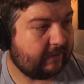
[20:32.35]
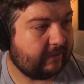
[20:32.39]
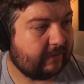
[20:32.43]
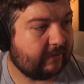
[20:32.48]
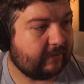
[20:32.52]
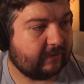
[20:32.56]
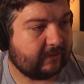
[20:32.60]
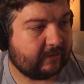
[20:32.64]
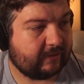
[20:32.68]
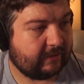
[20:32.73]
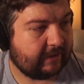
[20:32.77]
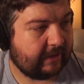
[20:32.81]

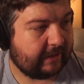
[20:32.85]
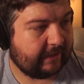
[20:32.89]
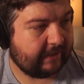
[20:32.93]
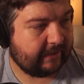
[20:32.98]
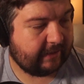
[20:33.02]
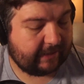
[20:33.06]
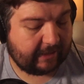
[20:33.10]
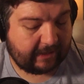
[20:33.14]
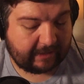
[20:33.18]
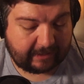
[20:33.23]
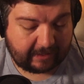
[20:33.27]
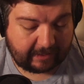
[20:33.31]
You just set it,
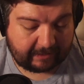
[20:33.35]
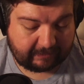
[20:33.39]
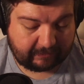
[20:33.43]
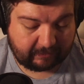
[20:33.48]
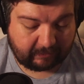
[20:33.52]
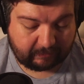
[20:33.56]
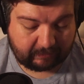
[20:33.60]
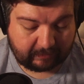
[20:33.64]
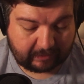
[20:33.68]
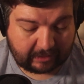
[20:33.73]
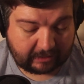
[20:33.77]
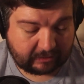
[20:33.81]
and that's your
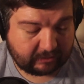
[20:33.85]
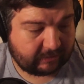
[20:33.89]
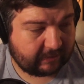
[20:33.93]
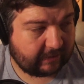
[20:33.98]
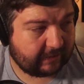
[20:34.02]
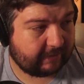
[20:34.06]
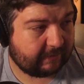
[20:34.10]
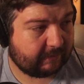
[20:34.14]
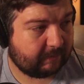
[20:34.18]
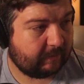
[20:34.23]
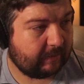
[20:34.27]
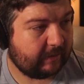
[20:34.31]
flash
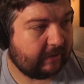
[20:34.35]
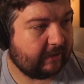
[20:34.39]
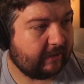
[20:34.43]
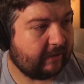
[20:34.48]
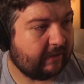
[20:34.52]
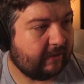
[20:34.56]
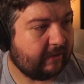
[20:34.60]
sync speed.